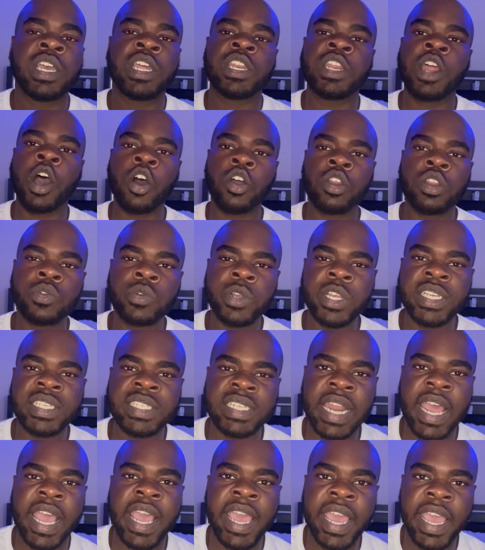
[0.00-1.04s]
The only
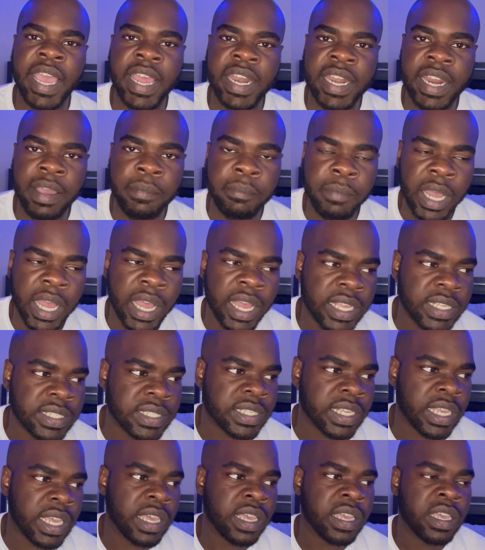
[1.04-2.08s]
reason I had that
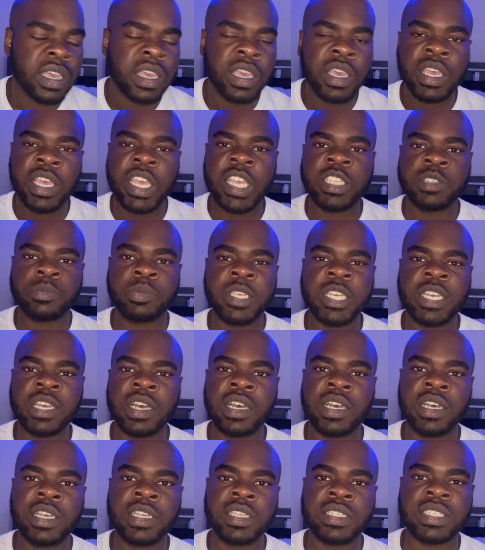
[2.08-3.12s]
mindset is
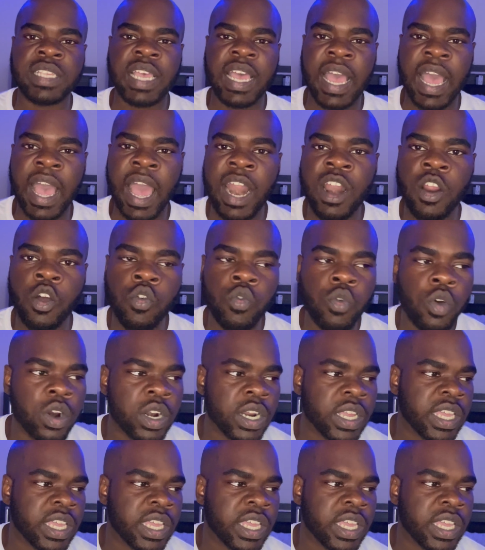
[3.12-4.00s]
because I don't want to